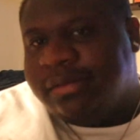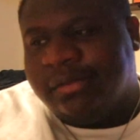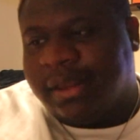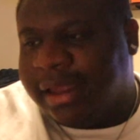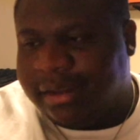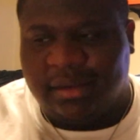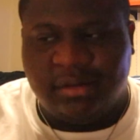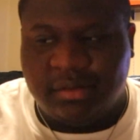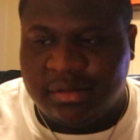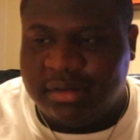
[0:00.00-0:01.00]
like,
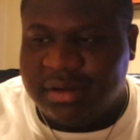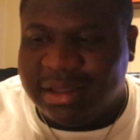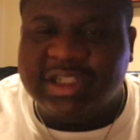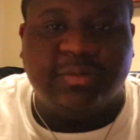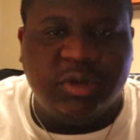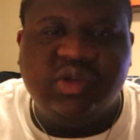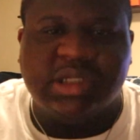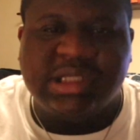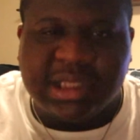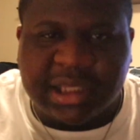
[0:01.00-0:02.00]
it's
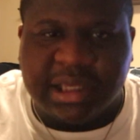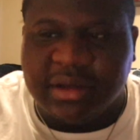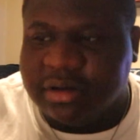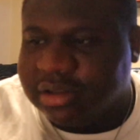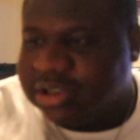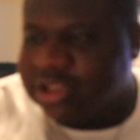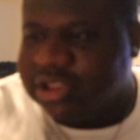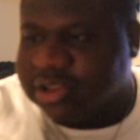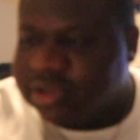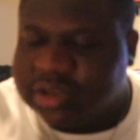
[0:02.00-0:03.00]
music to the ears. It's
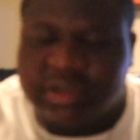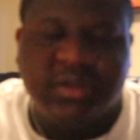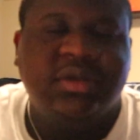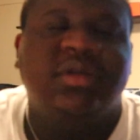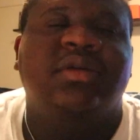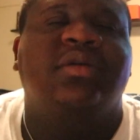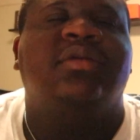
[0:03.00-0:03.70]
just, bro,